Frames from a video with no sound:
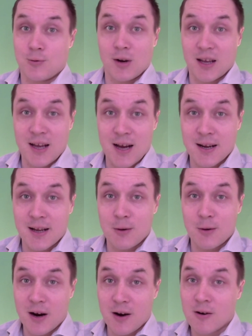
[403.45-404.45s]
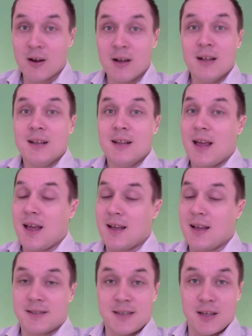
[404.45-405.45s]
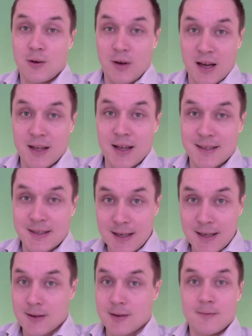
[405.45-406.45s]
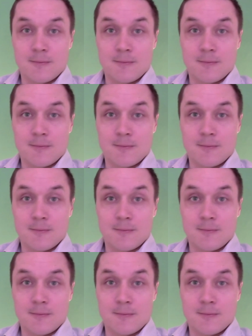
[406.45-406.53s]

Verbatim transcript: really gone anywhere and said okay that's it